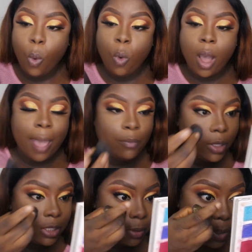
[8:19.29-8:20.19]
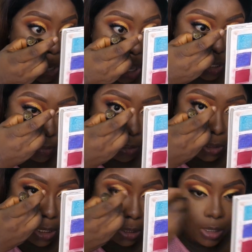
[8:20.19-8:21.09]
What I'm going to be doing is I'm going
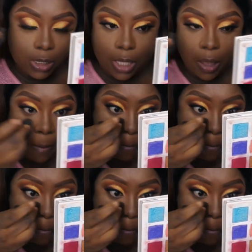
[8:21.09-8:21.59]
to take this